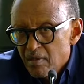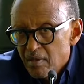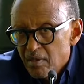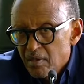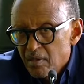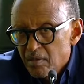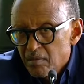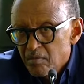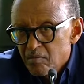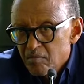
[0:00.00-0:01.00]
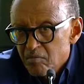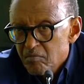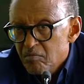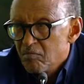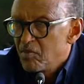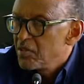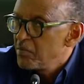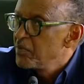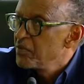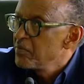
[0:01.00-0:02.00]
um,
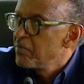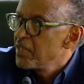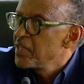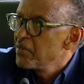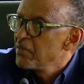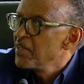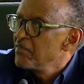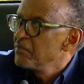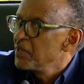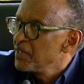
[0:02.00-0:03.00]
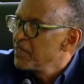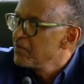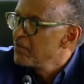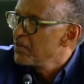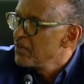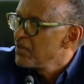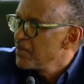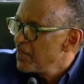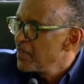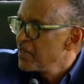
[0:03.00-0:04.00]
it put pressure on government
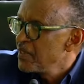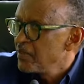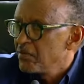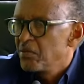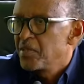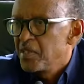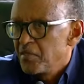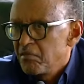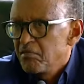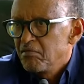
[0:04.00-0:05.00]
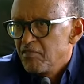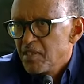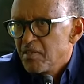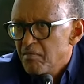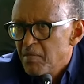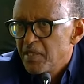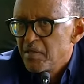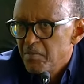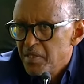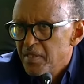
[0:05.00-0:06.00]
because they really got a very
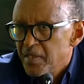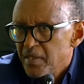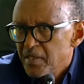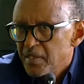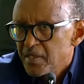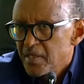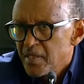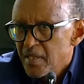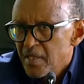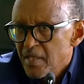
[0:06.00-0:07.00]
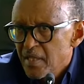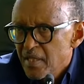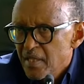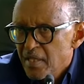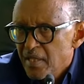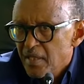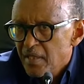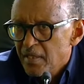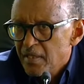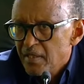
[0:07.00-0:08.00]
bad beating,
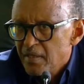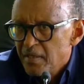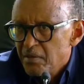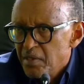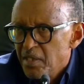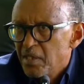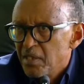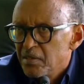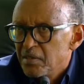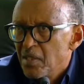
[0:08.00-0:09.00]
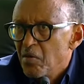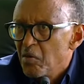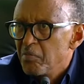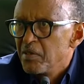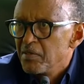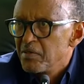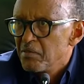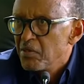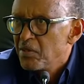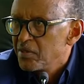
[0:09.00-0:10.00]
and and they were now open
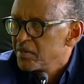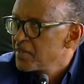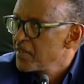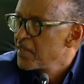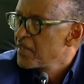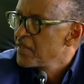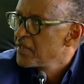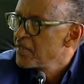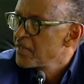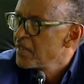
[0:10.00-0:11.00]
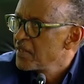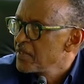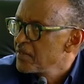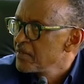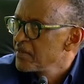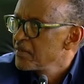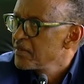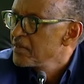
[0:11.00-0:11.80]
to more serious discussion.